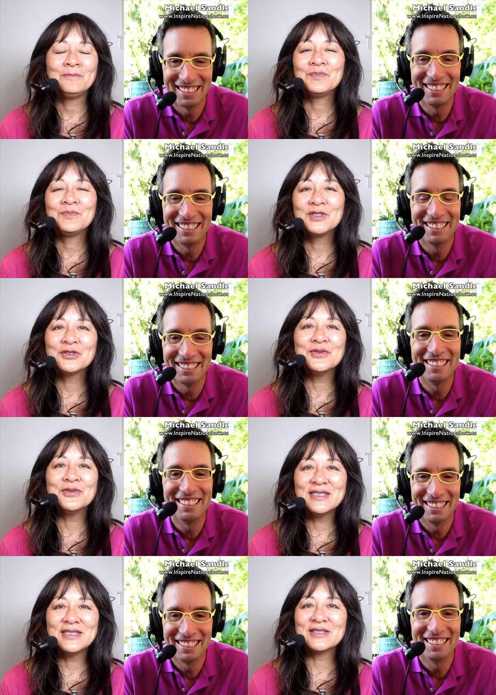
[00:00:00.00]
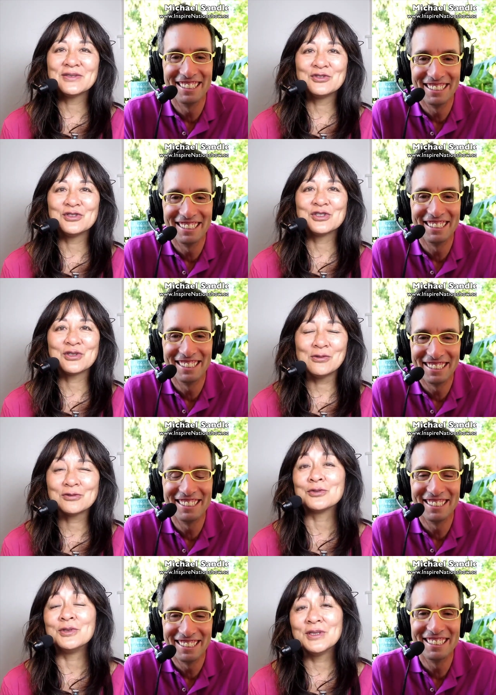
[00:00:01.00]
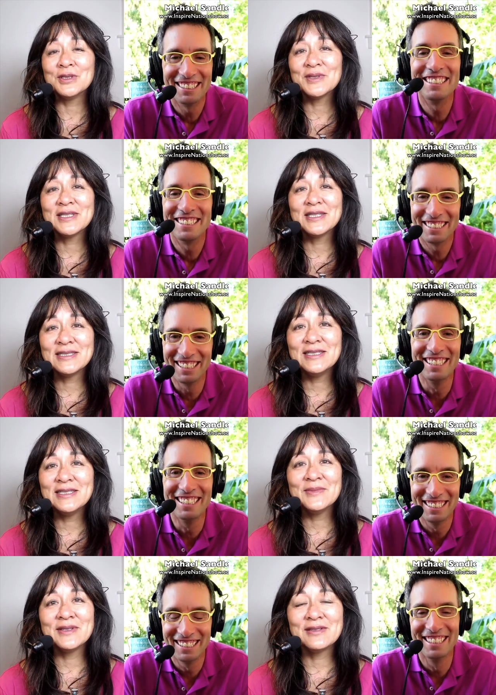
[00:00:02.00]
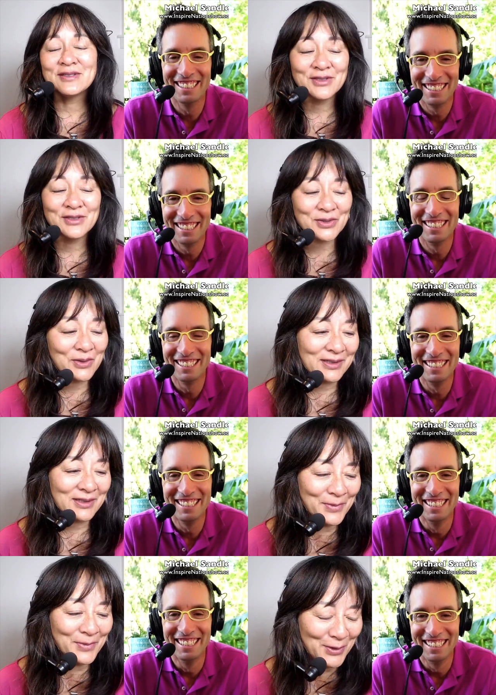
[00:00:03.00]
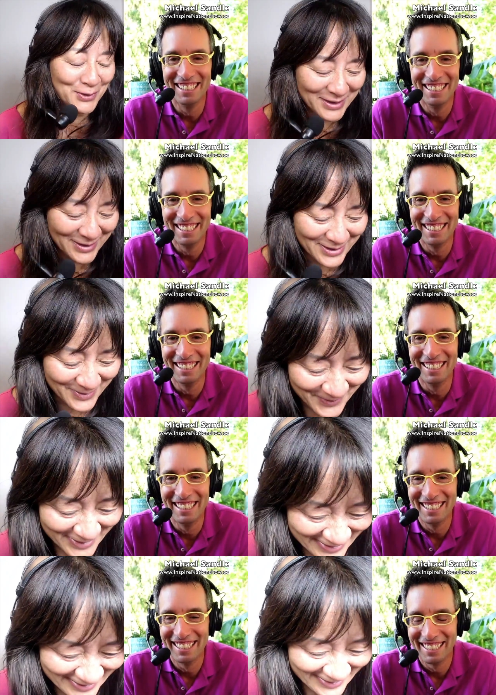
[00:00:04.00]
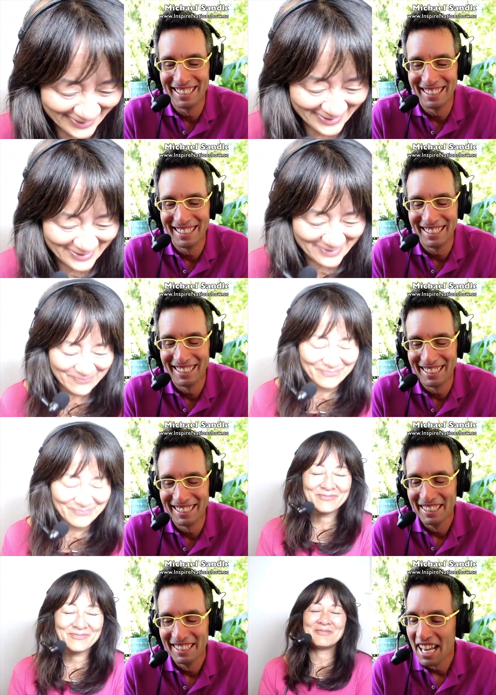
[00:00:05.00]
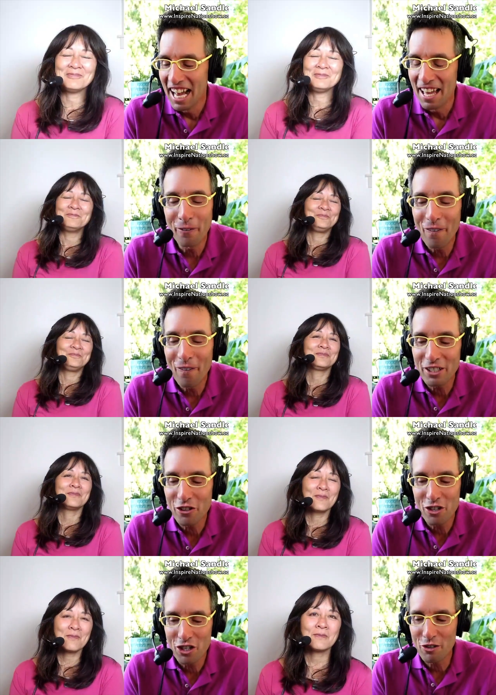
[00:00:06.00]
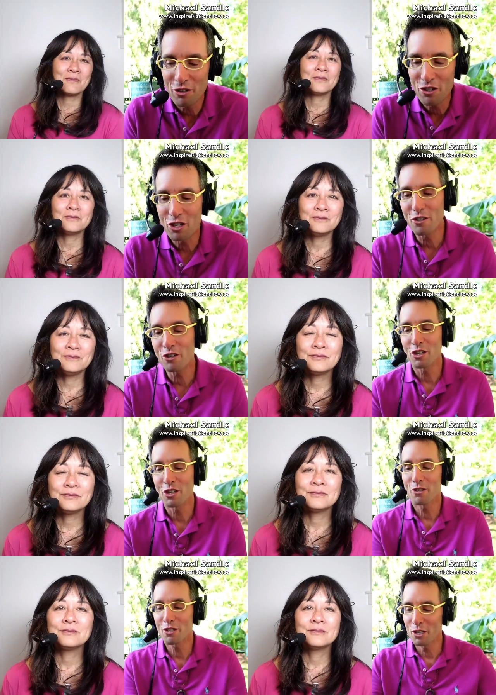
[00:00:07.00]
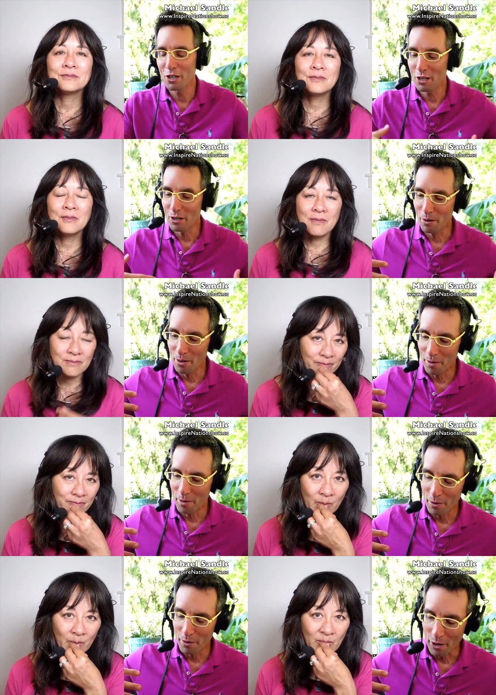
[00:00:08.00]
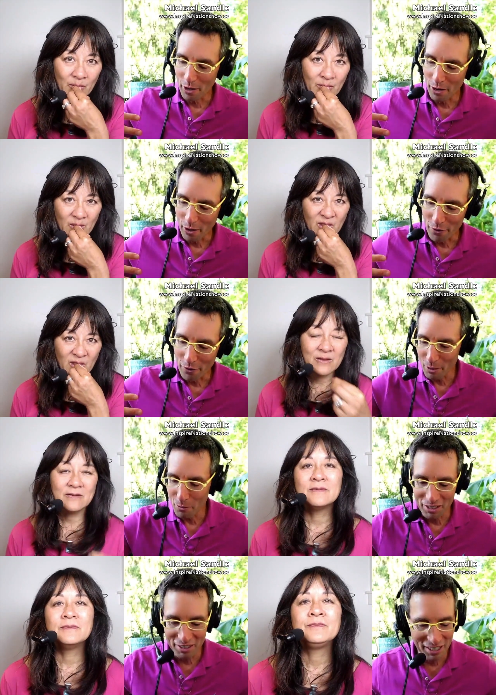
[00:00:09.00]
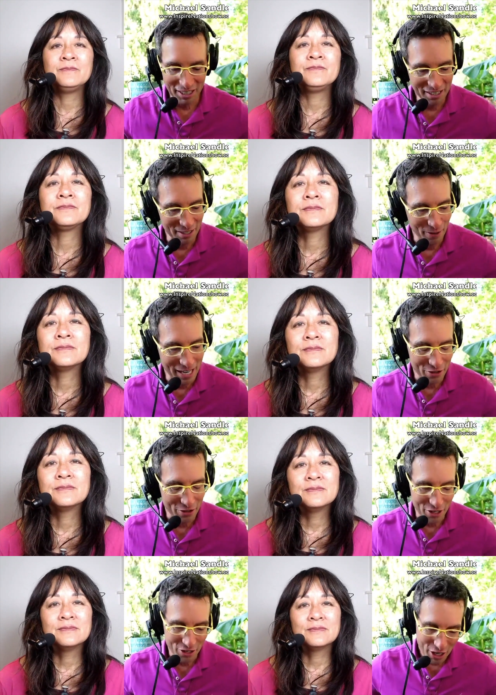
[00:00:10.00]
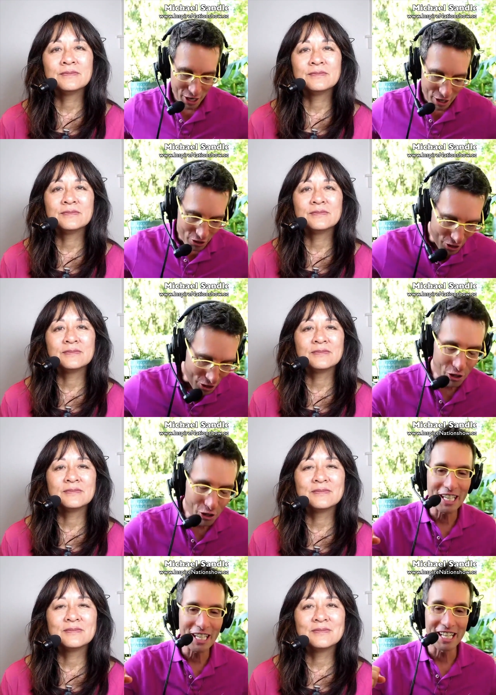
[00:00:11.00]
Speaker 1: There's certain things that are just cultural, and when I see him, it just totally amuses me.
Speaker 2: and the waitress, she was she was, she was a a, a, a very well seasoned waitress she took it